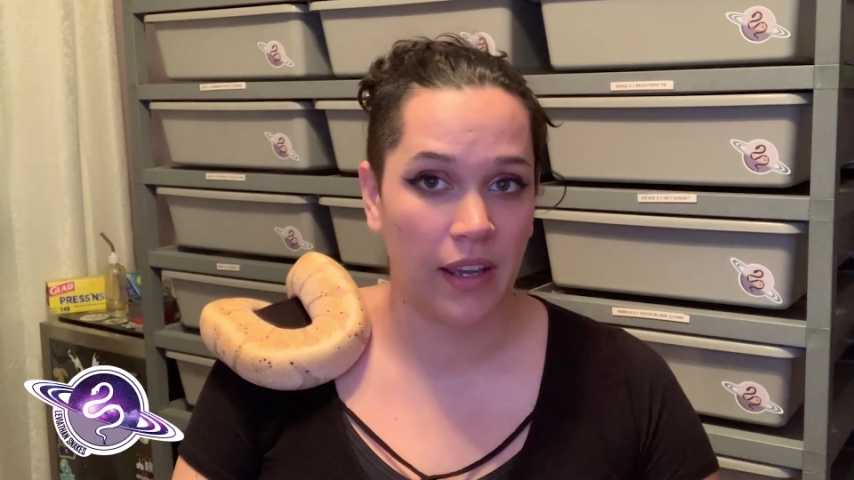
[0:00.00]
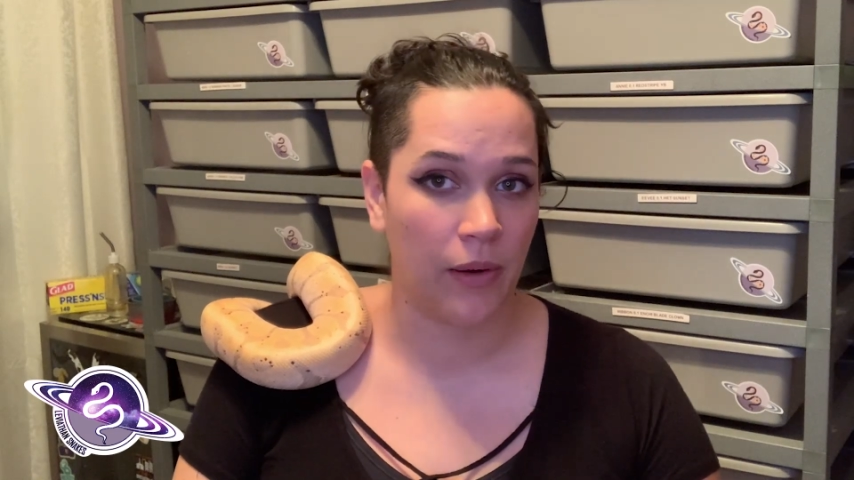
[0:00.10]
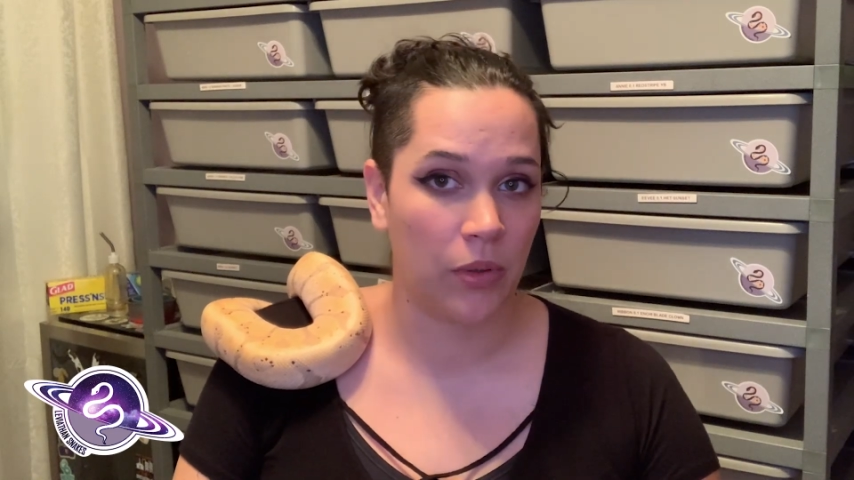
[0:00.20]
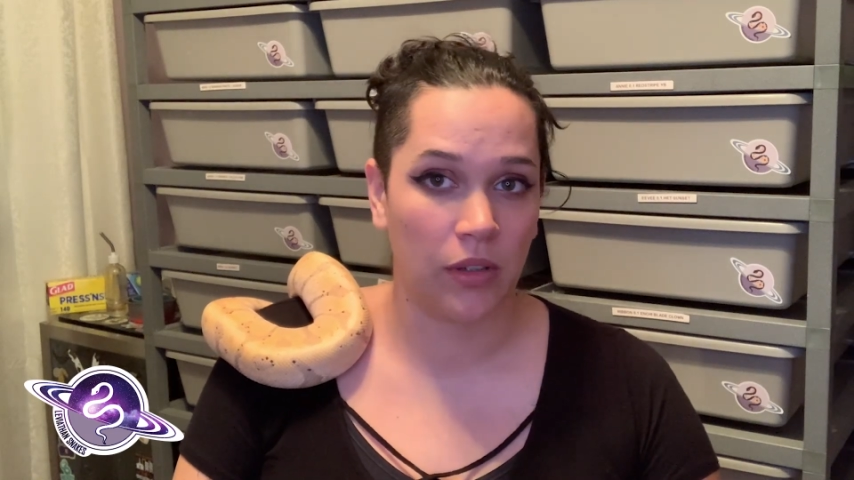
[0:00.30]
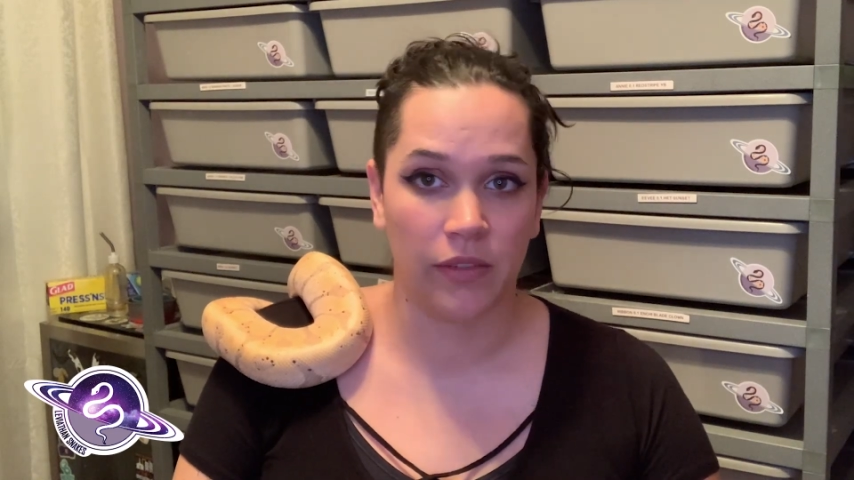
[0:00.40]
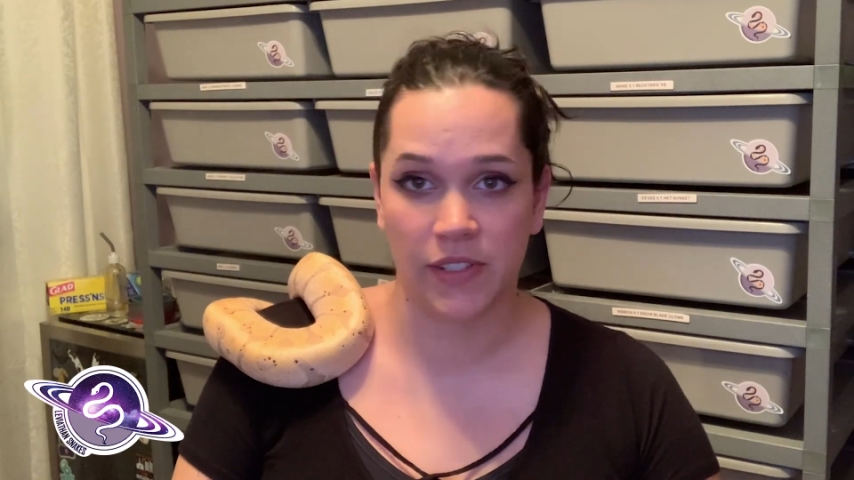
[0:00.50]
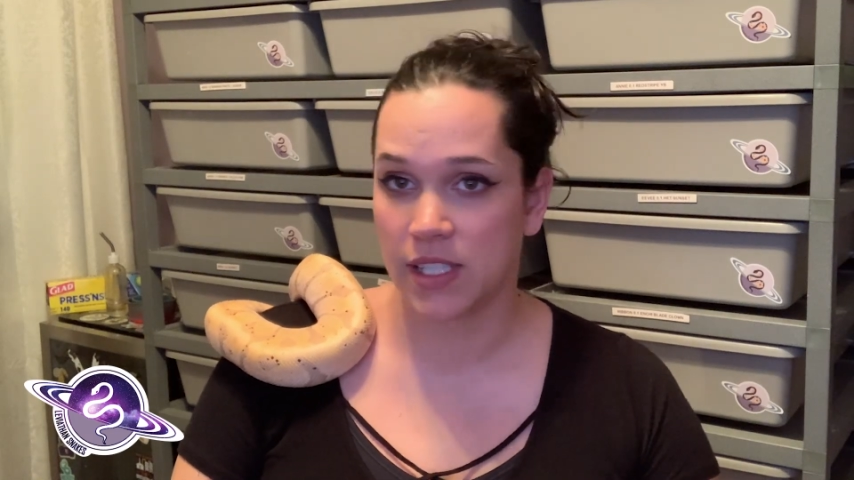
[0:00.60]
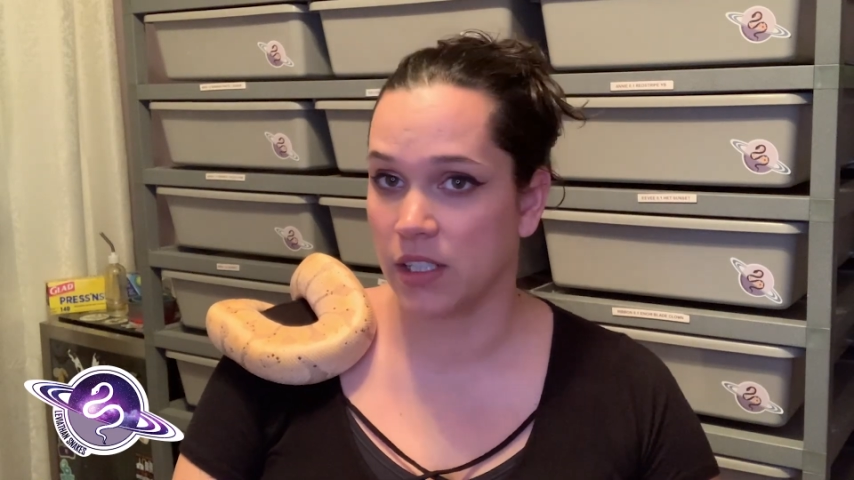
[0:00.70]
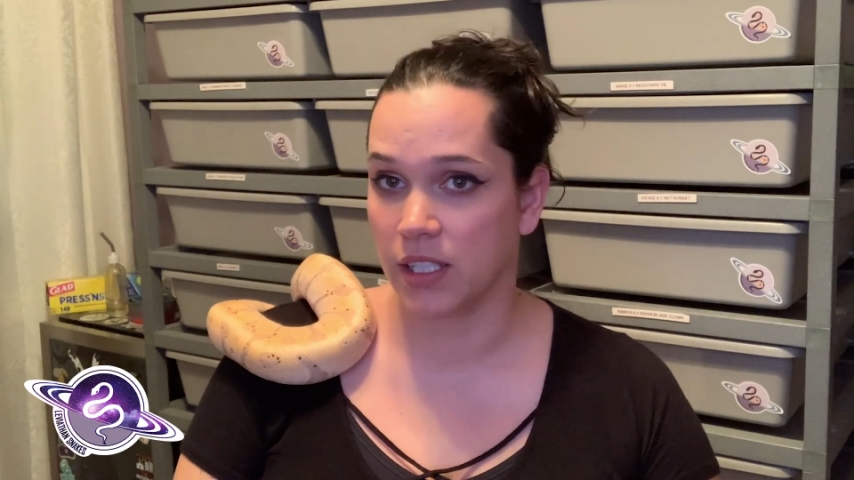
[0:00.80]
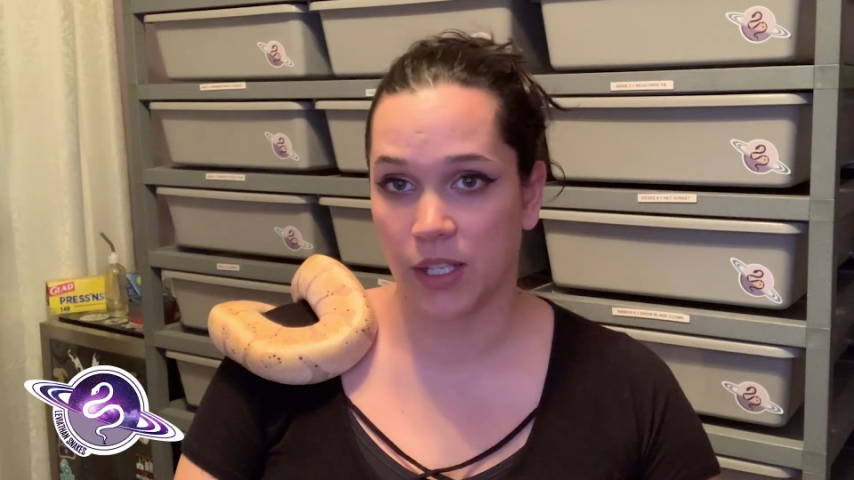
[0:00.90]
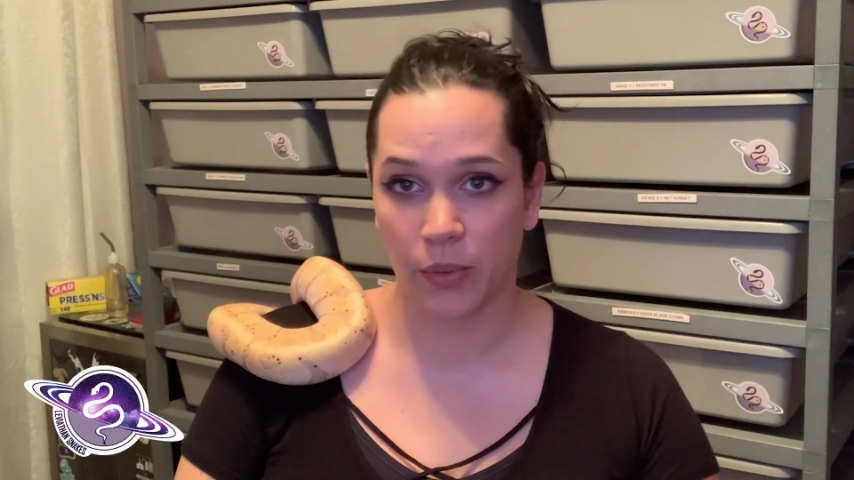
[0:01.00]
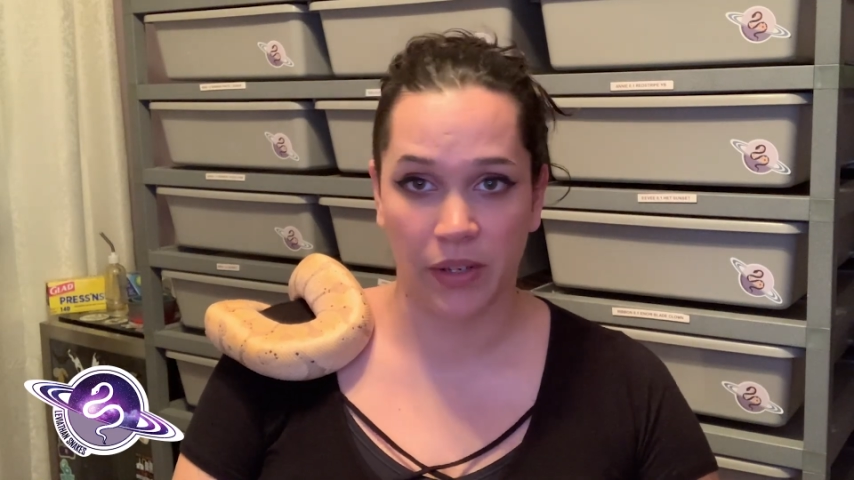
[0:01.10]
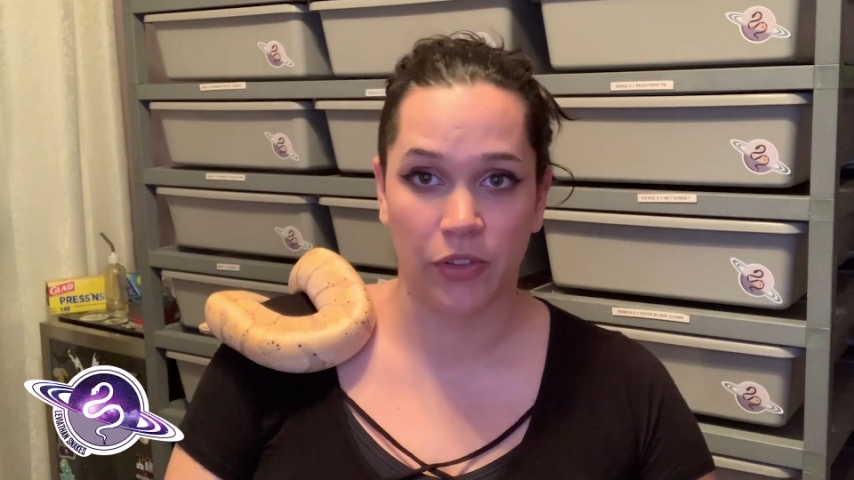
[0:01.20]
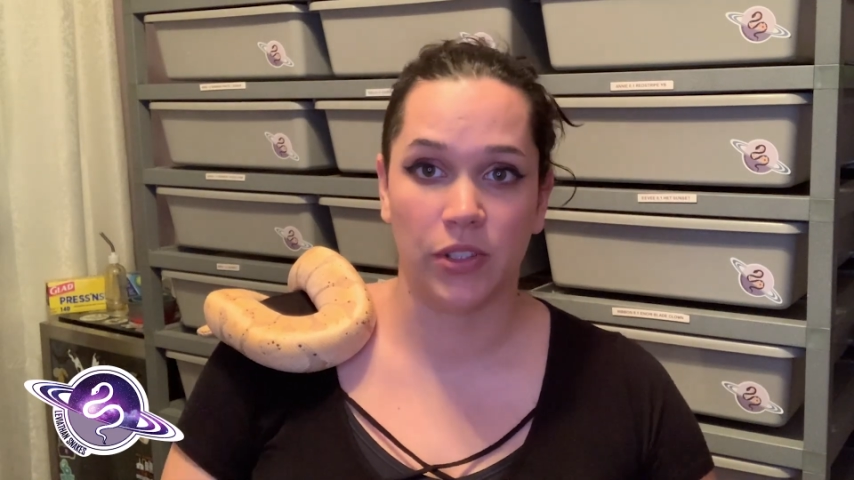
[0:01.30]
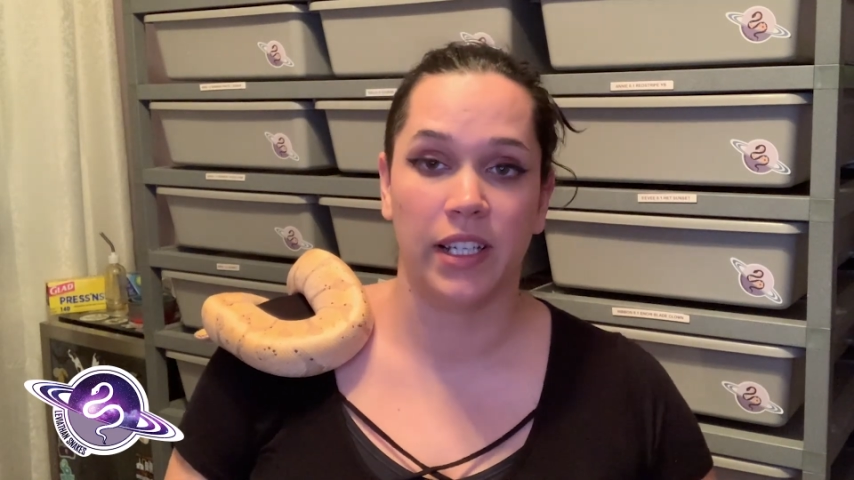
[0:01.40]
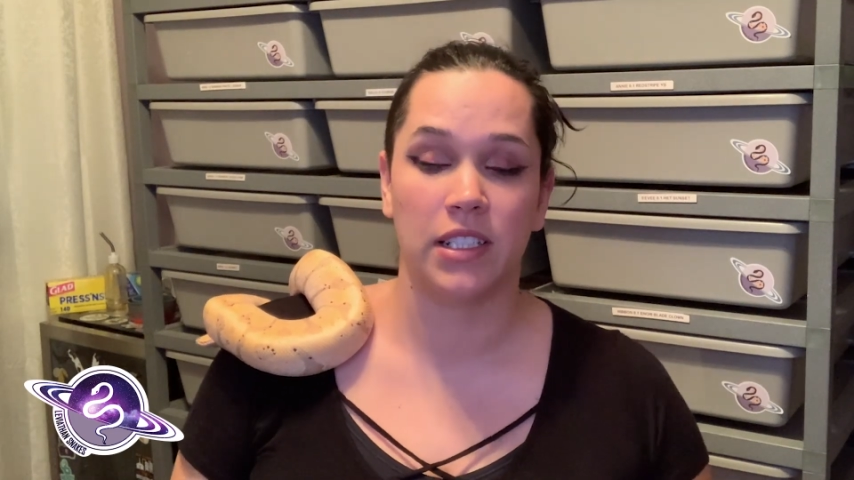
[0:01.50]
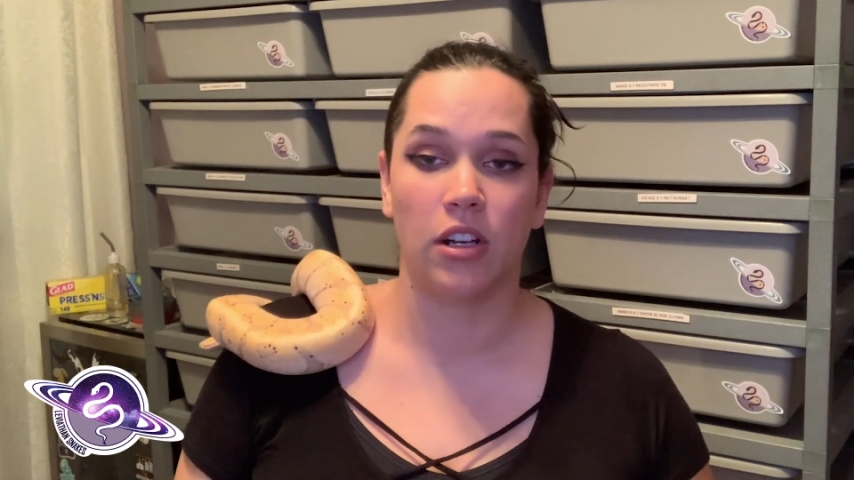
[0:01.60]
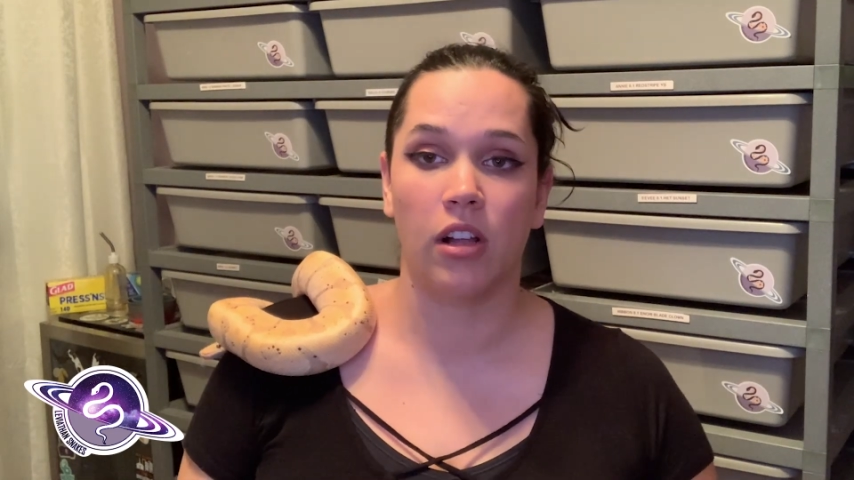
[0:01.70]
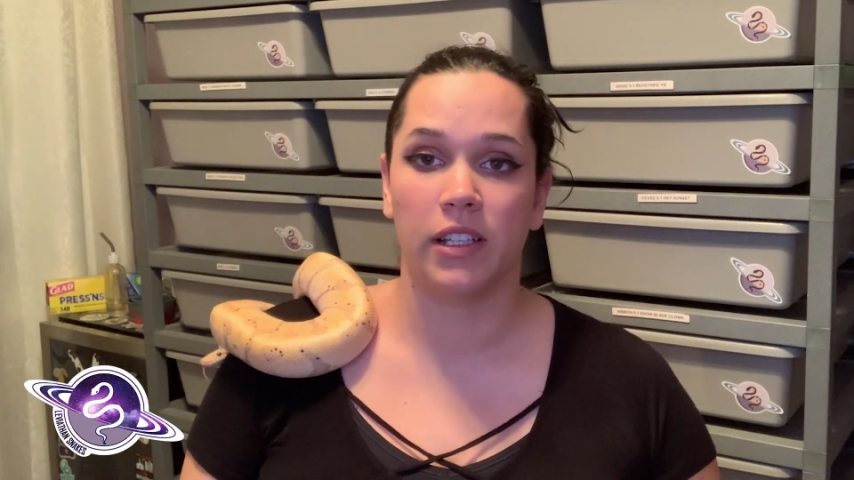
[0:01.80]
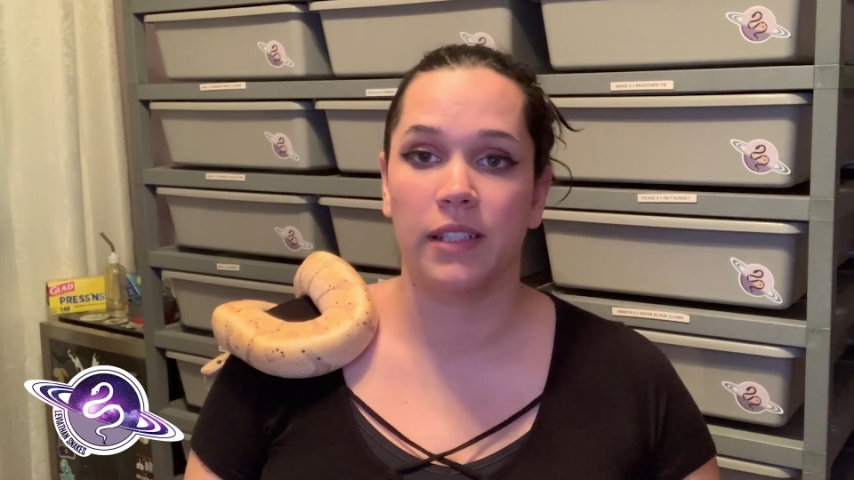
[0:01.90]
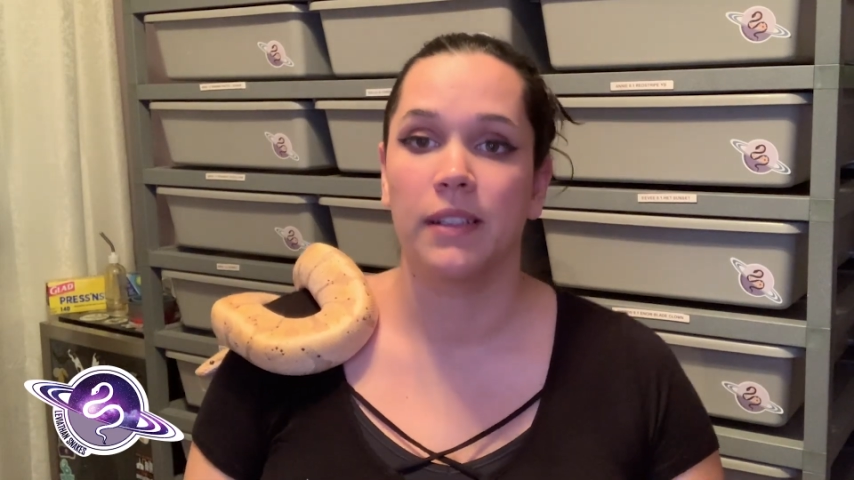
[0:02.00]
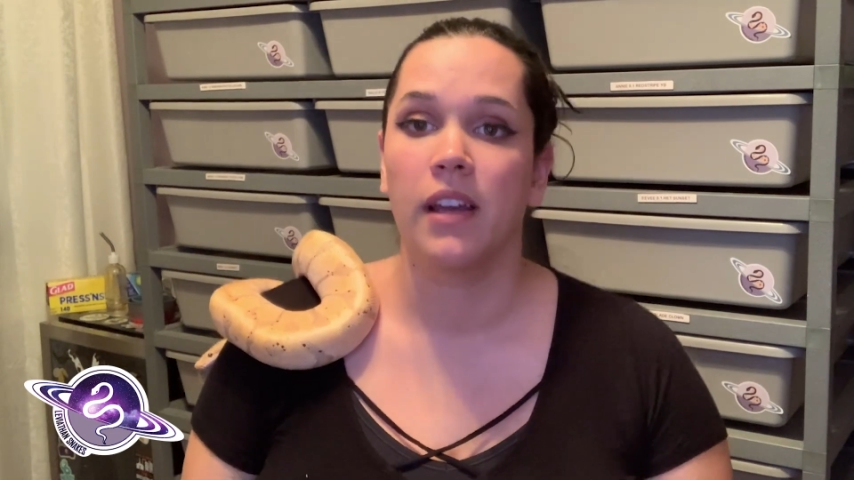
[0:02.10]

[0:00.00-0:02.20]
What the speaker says: our facility, whatever you'd like to call it.